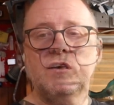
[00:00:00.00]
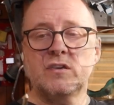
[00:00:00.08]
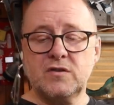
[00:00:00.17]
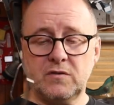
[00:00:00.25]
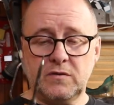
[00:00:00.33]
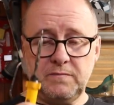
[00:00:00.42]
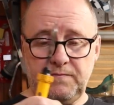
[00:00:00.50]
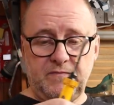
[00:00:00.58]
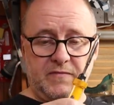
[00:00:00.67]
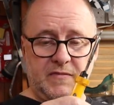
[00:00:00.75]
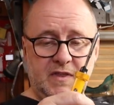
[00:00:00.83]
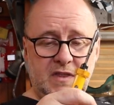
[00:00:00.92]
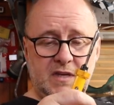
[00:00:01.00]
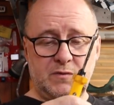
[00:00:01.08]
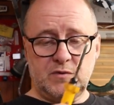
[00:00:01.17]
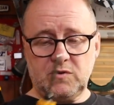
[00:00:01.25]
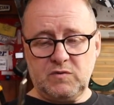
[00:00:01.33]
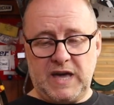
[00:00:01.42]
So this
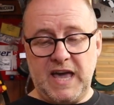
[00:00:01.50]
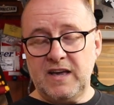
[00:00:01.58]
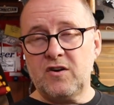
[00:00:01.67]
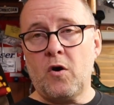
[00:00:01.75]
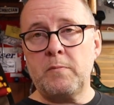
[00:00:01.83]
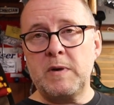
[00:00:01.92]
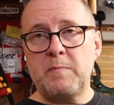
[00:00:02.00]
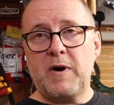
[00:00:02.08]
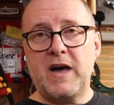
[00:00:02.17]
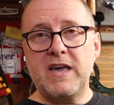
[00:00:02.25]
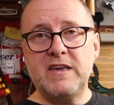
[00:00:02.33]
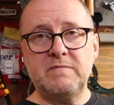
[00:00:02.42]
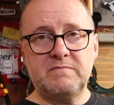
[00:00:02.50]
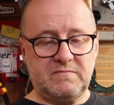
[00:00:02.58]
was okay, got me by.